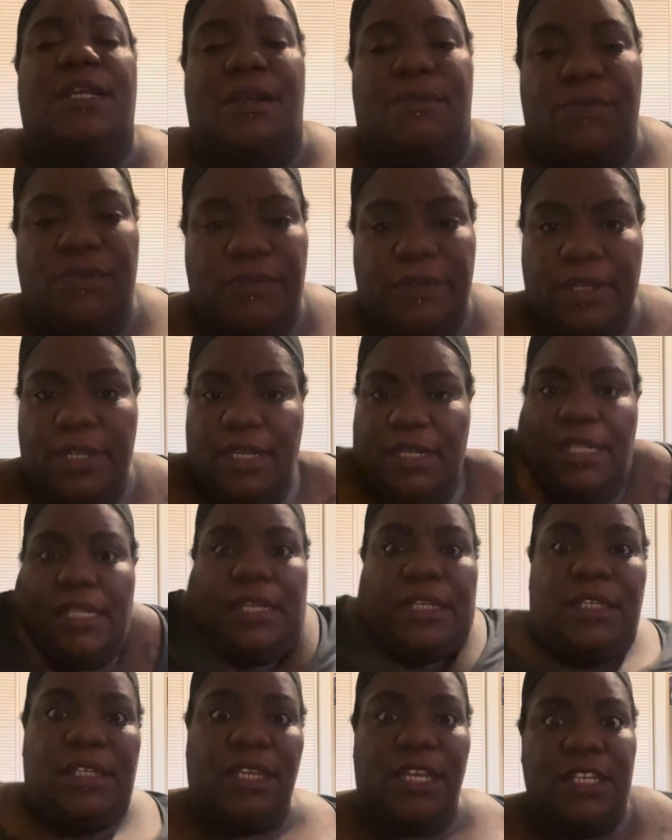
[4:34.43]
I'm over here
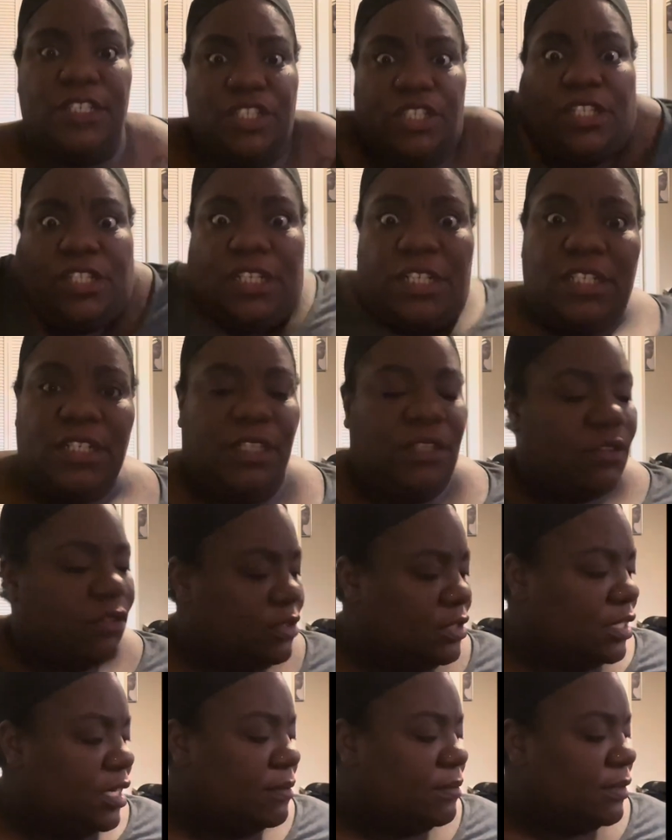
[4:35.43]
like itching, all
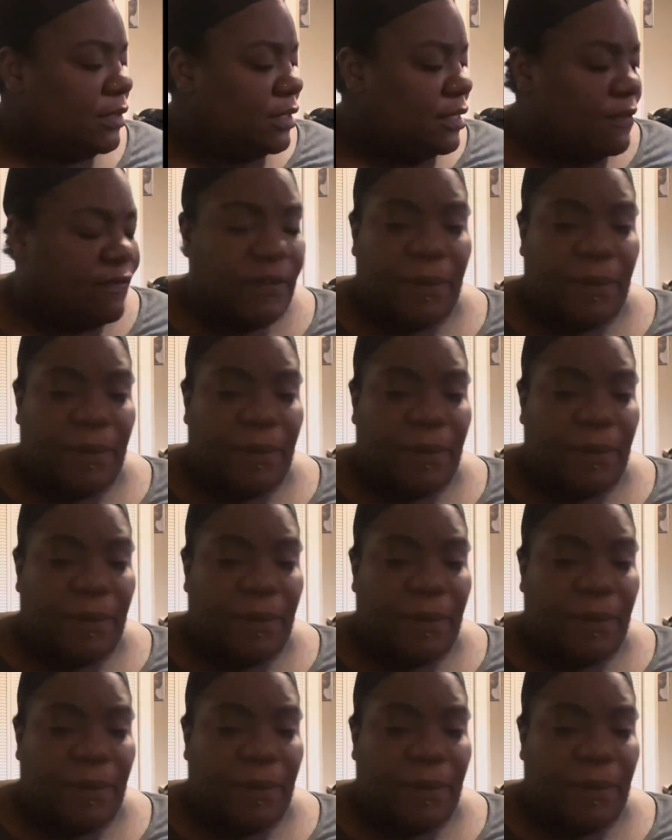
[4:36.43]
types of stuff.